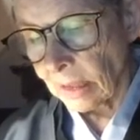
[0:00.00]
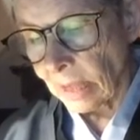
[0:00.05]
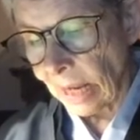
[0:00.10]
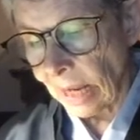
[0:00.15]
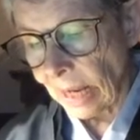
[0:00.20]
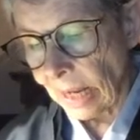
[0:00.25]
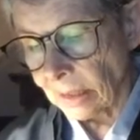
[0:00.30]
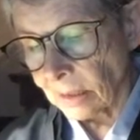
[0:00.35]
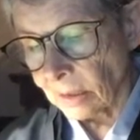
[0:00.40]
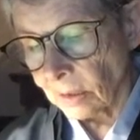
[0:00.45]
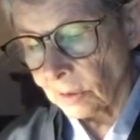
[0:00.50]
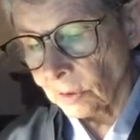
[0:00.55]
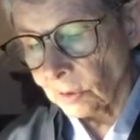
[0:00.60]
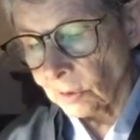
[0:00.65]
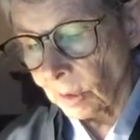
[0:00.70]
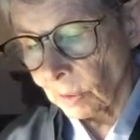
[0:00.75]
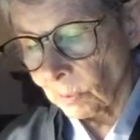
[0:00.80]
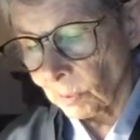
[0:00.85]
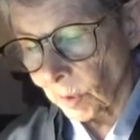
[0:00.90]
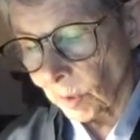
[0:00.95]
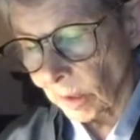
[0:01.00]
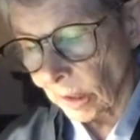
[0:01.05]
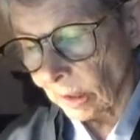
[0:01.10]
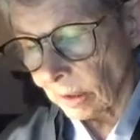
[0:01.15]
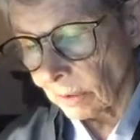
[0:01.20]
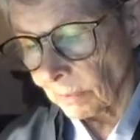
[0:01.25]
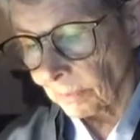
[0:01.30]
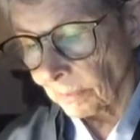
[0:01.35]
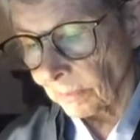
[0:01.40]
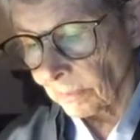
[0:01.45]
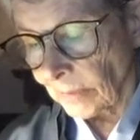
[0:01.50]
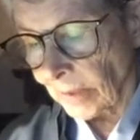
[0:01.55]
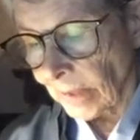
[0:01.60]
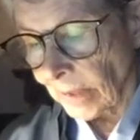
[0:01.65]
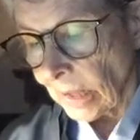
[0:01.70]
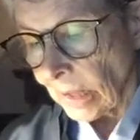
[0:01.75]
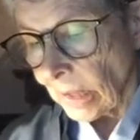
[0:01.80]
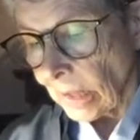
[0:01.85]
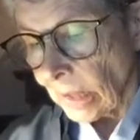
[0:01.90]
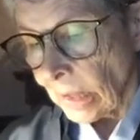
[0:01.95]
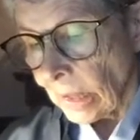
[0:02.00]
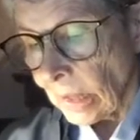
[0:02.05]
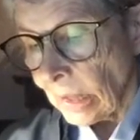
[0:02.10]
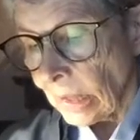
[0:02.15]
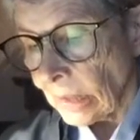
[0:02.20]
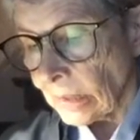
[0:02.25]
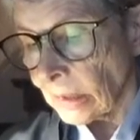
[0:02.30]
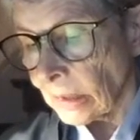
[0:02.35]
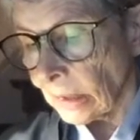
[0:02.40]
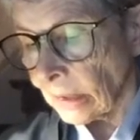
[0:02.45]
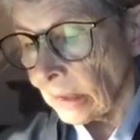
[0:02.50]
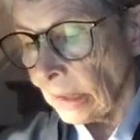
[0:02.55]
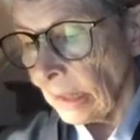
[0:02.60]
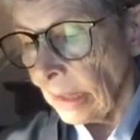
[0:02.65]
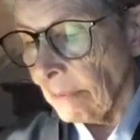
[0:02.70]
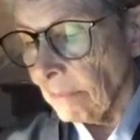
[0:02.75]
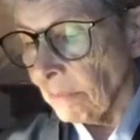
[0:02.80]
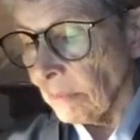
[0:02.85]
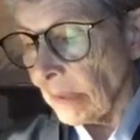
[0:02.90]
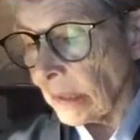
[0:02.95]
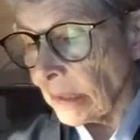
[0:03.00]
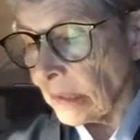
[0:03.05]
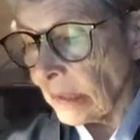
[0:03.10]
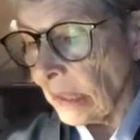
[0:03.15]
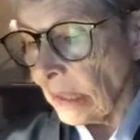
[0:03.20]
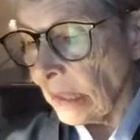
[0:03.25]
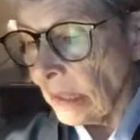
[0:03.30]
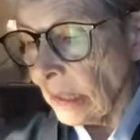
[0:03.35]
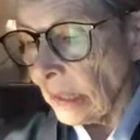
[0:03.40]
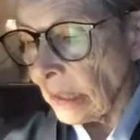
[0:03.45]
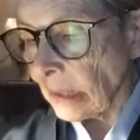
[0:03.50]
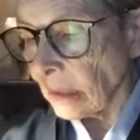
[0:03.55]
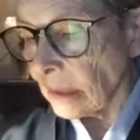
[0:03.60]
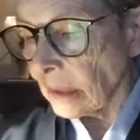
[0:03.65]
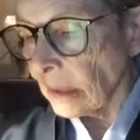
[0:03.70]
at Yugawara. As I climbed that day, I could